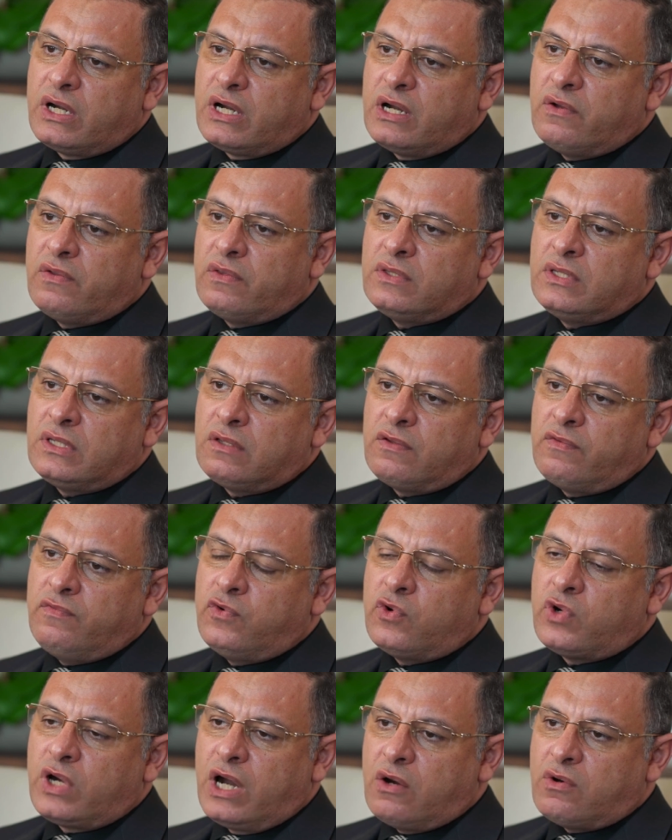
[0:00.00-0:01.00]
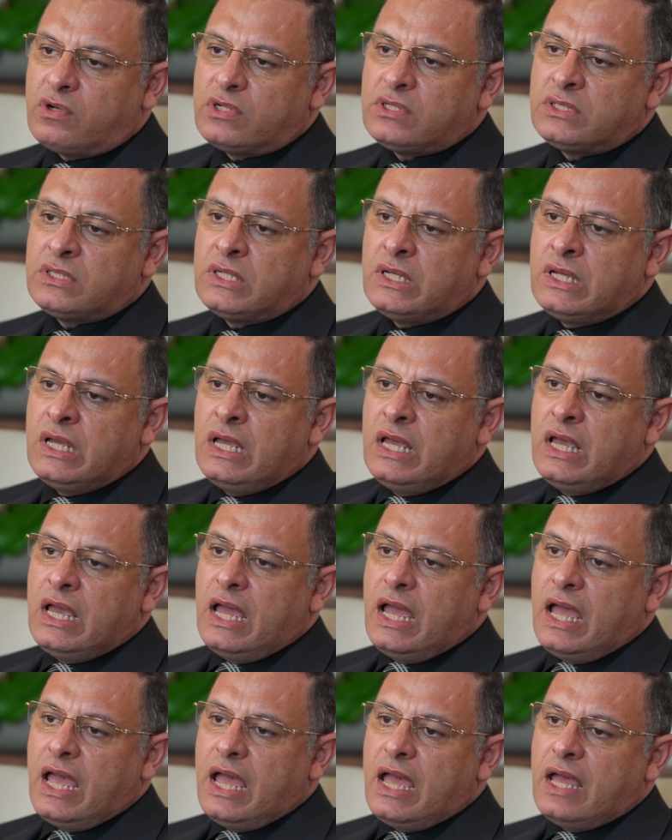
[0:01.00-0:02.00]
around 4 hours,
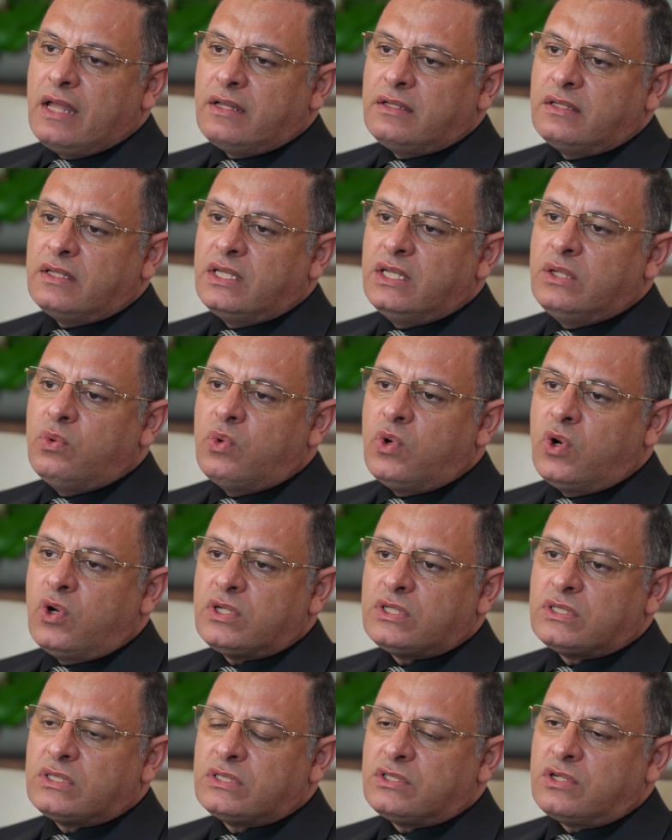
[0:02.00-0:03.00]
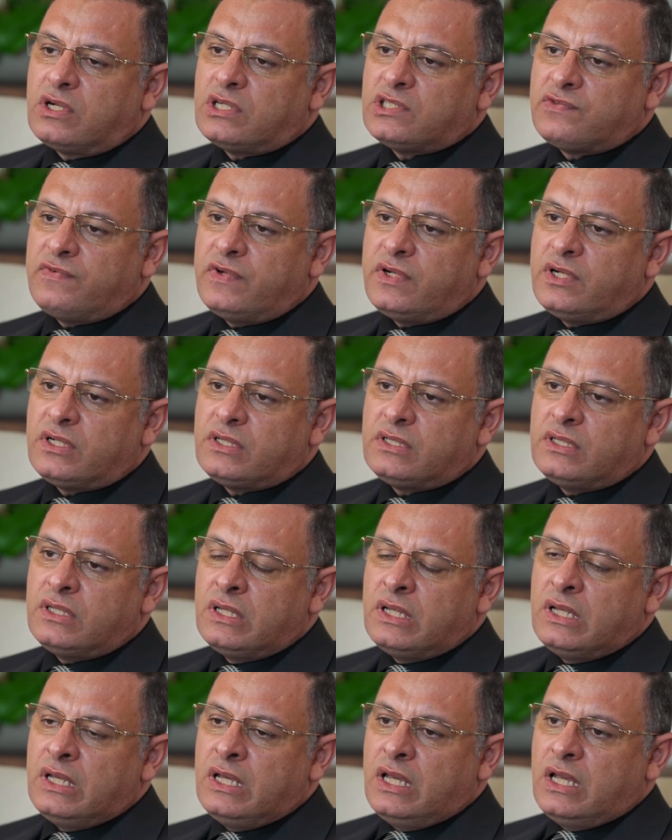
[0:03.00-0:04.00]
and he was transferred
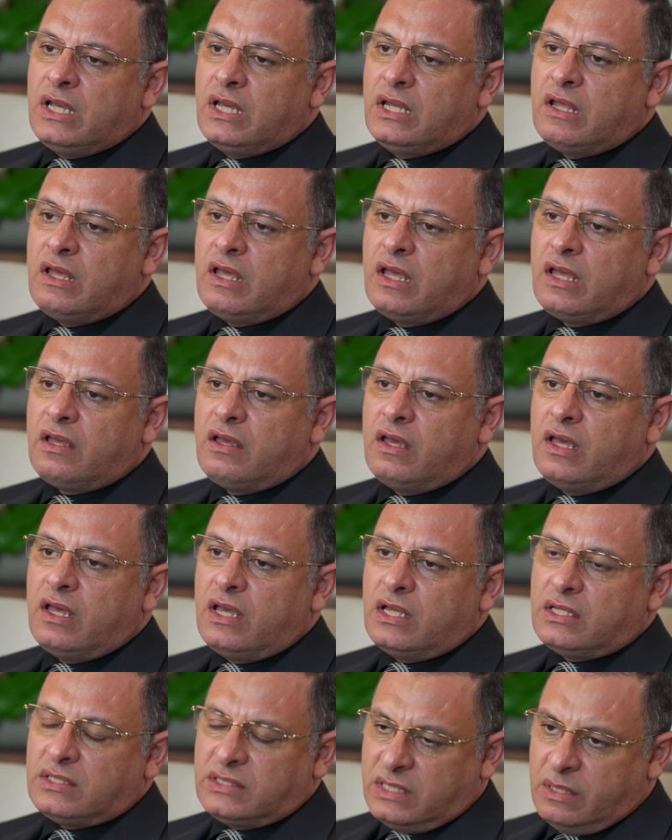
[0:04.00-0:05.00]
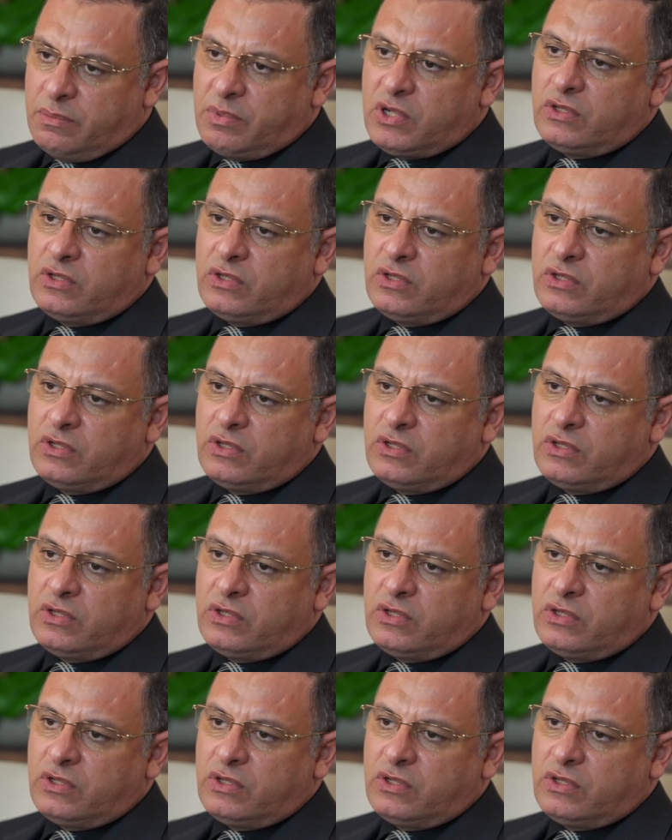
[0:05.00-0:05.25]
in a stable